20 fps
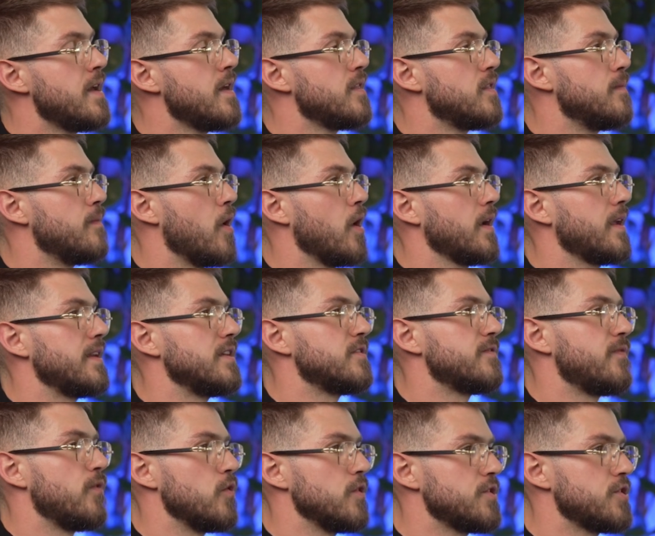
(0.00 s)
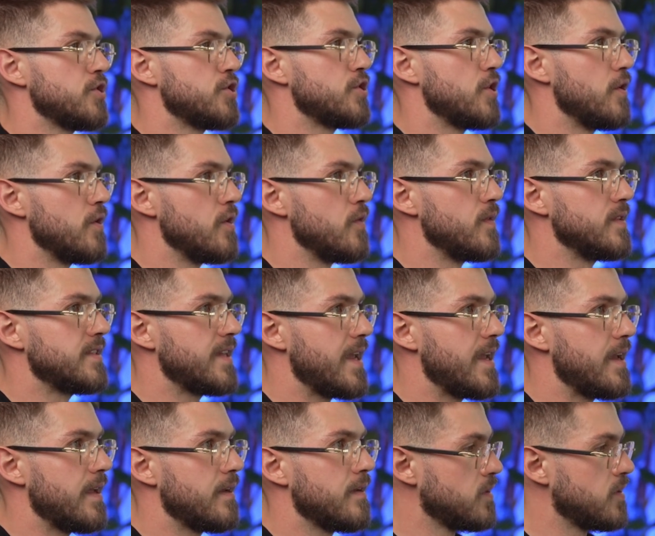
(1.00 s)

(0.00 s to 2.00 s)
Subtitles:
the market is forced to show you its hand.